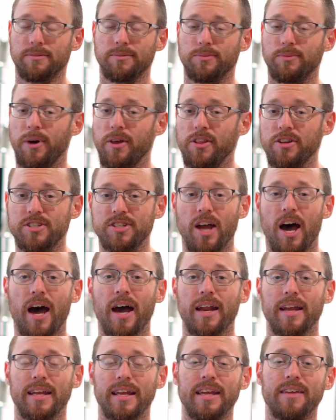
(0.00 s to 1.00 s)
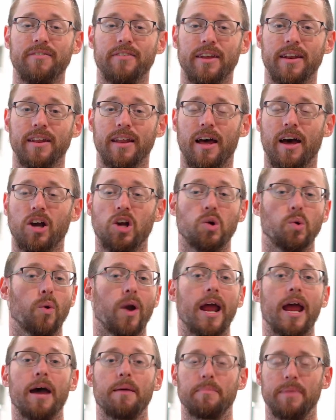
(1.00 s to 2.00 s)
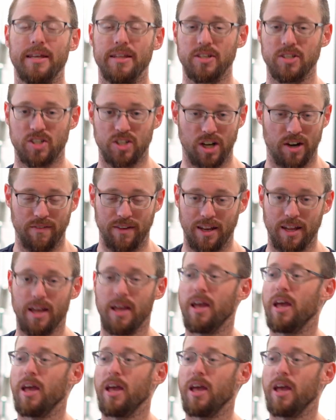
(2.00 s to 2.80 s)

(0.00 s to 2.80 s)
when there's not even a gram in the serving.